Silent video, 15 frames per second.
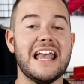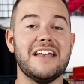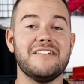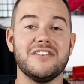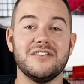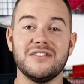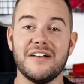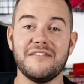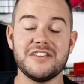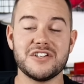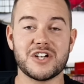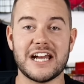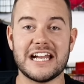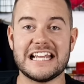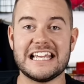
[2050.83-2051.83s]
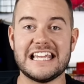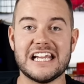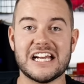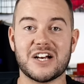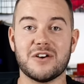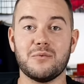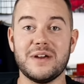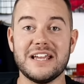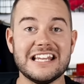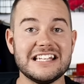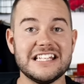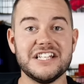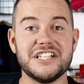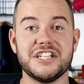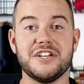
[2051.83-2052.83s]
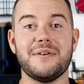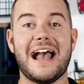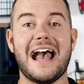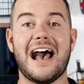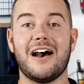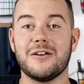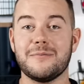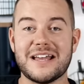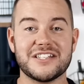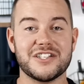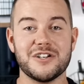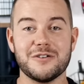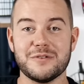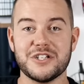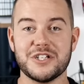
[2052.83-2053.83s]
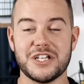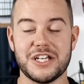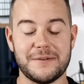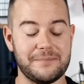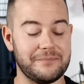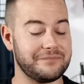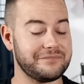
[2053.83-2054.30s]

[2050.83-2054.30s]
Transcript: if you love the training here, we can teach you how to master your machine